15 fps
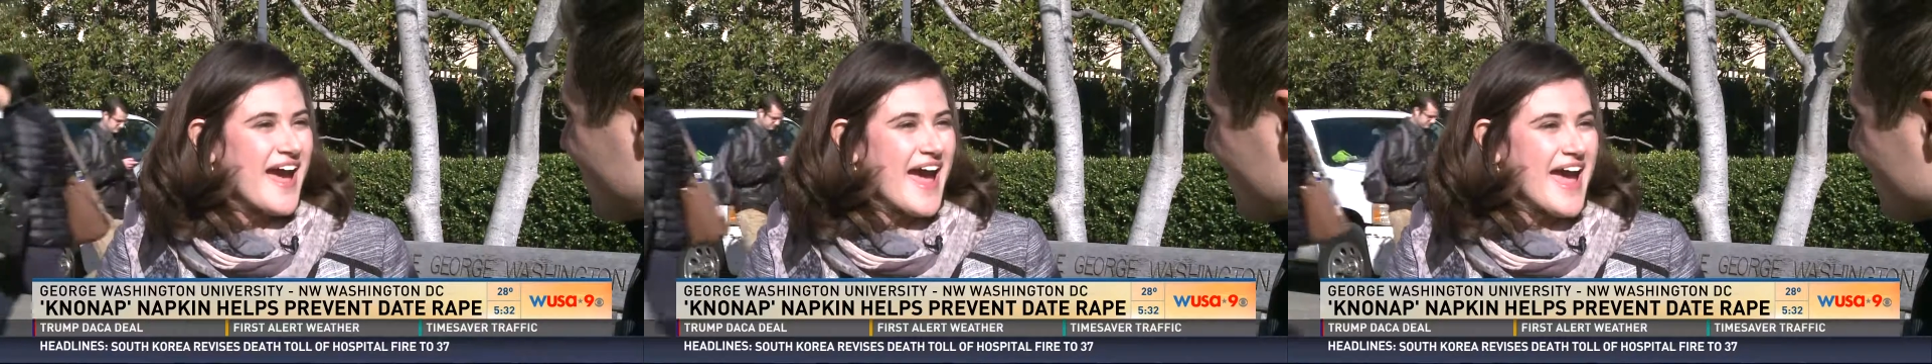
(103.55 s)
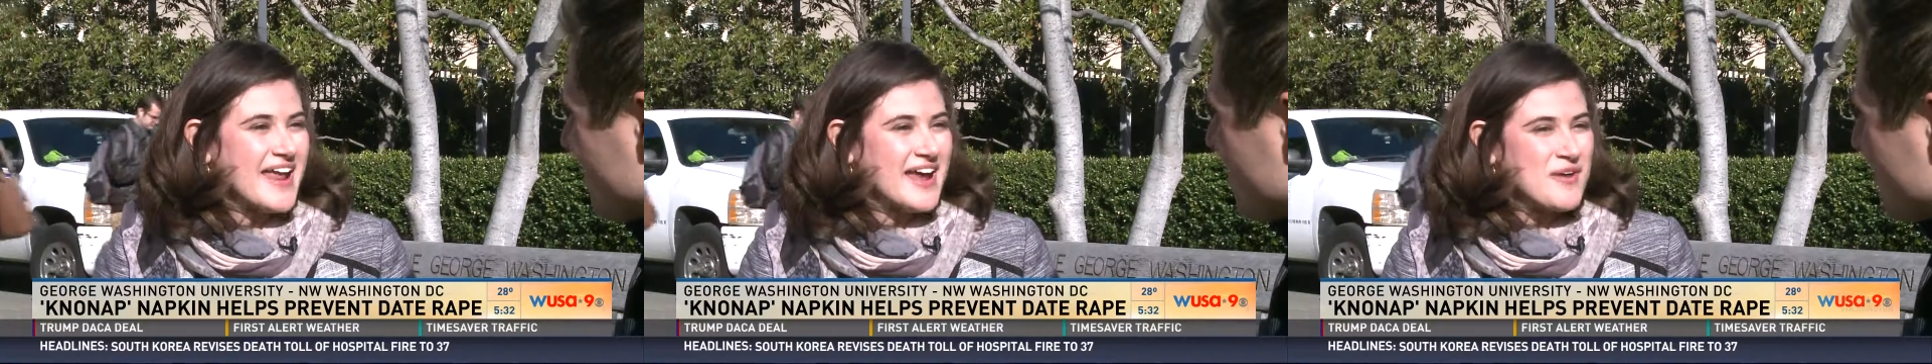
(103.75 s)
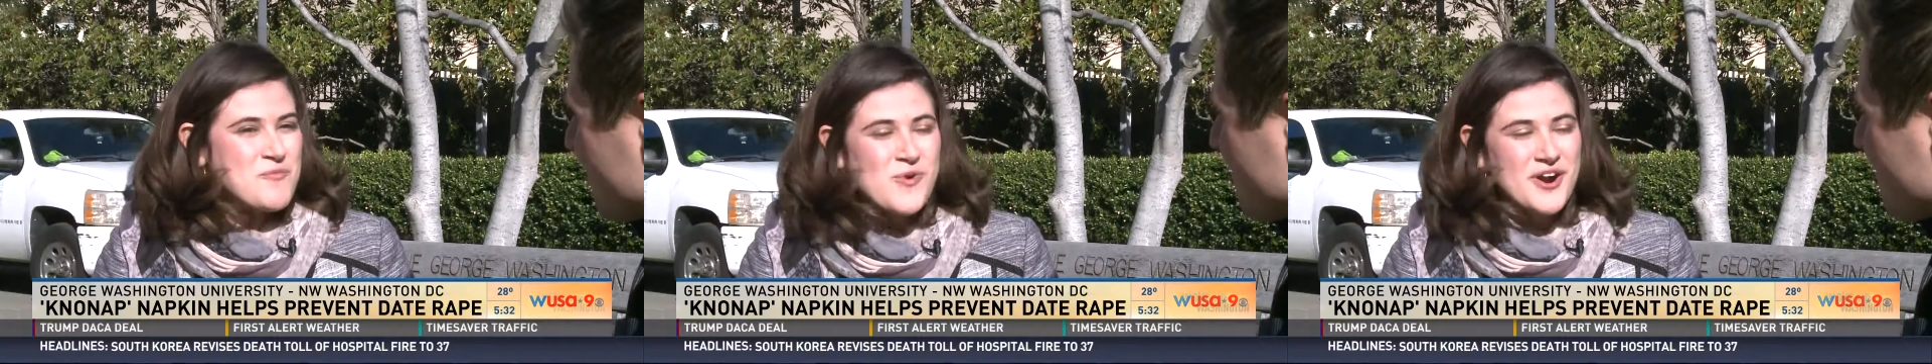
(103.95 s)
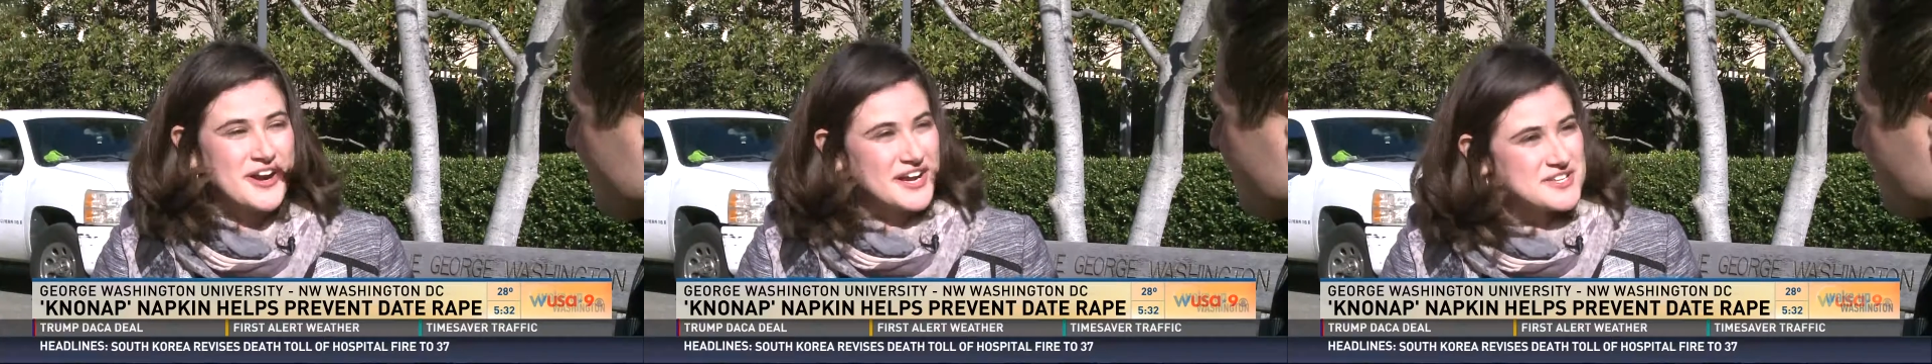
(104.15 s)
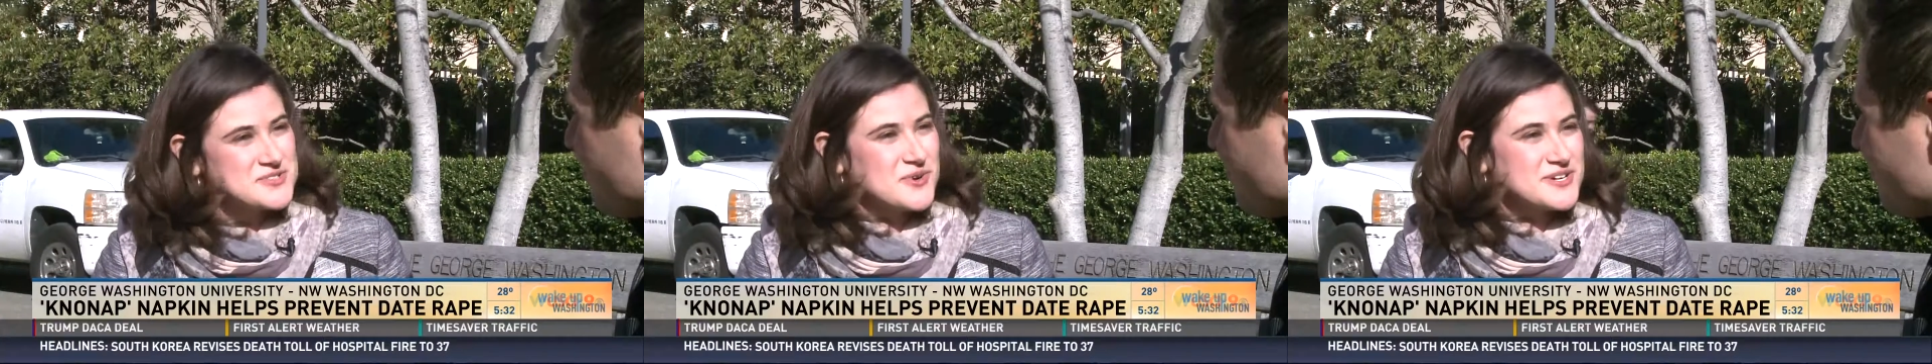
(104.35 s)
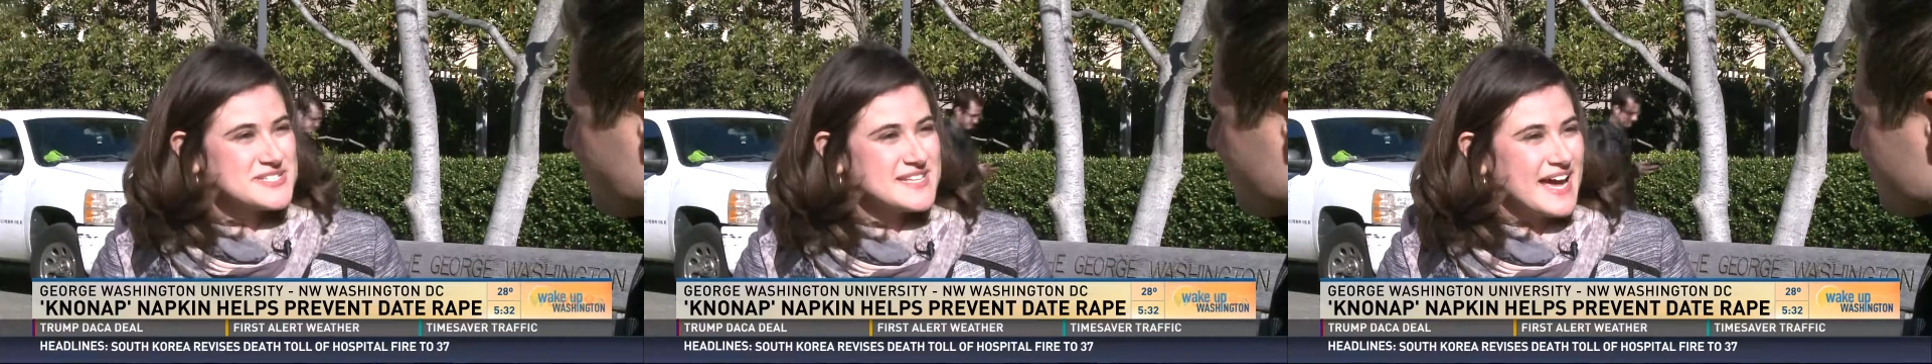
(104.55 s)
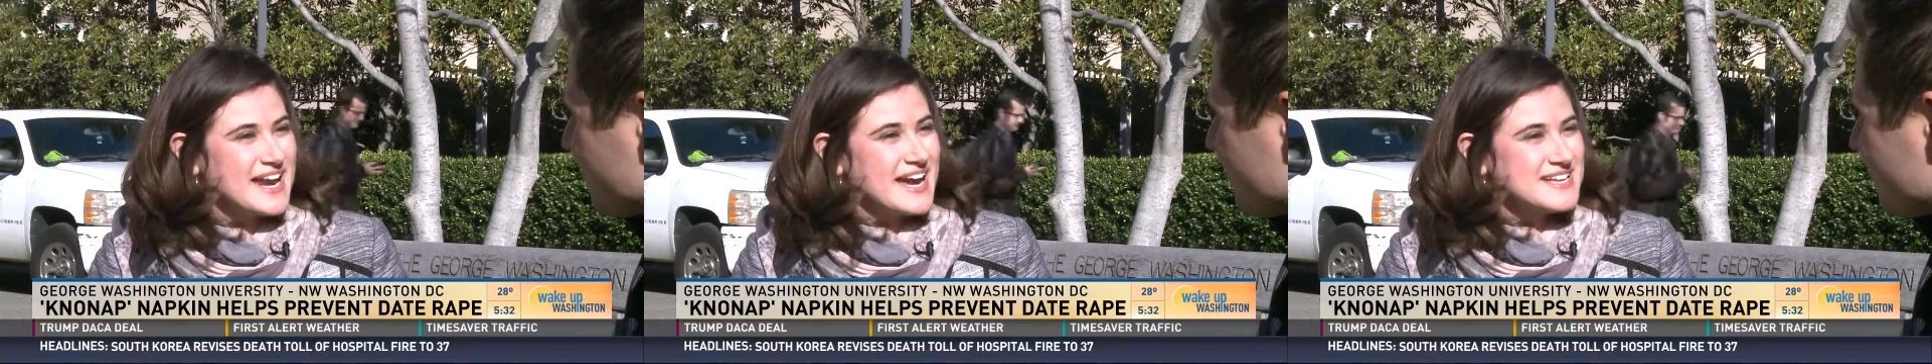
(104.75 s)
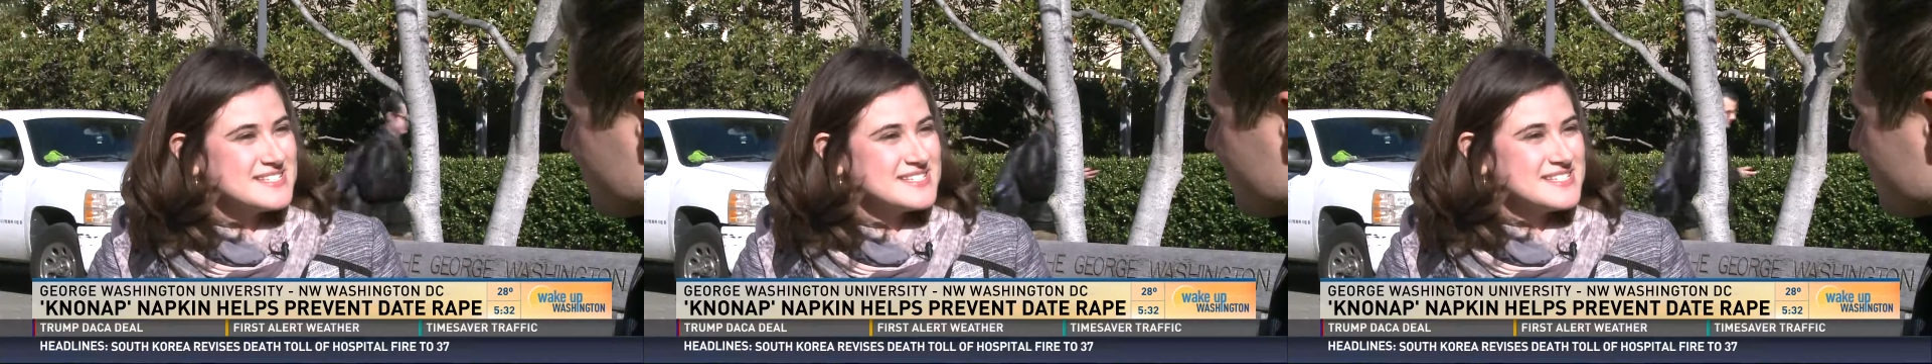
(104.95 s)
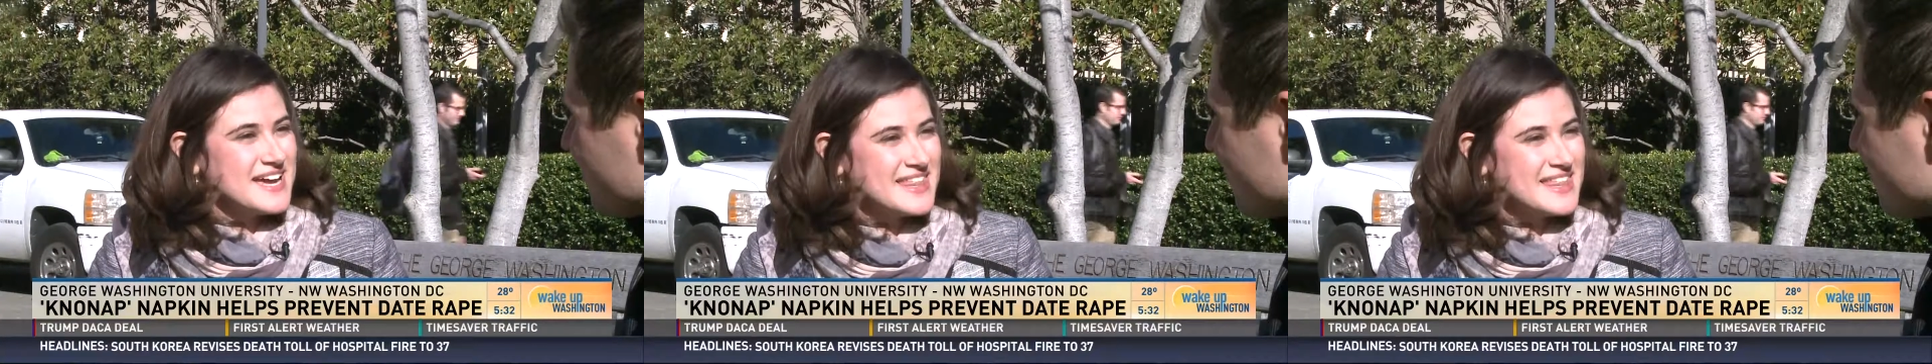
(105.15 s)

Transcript: and I'm working towards that end,